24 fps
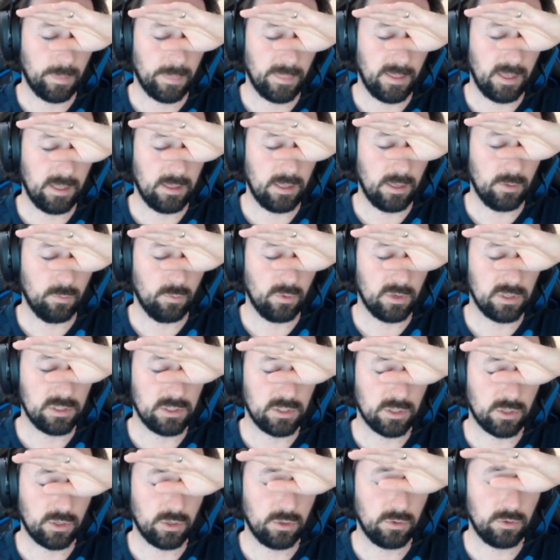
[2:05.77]
And then what is the
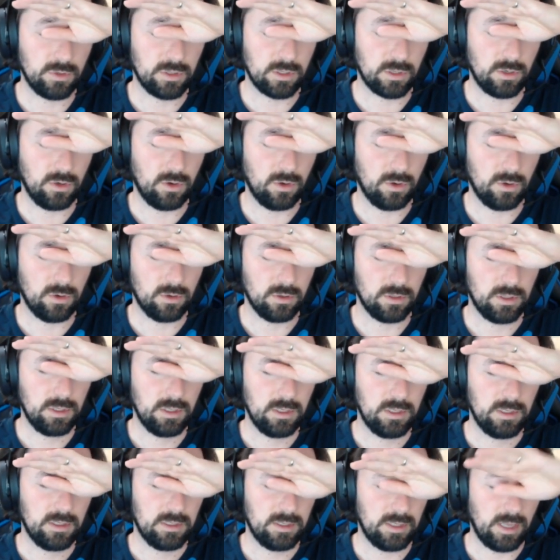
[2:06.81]
current call
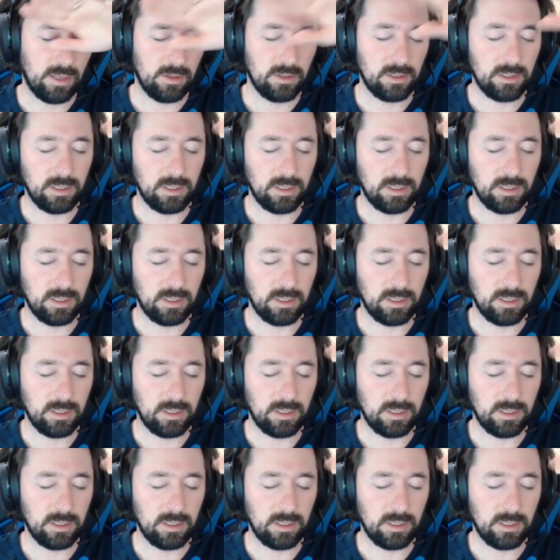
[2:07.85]
now that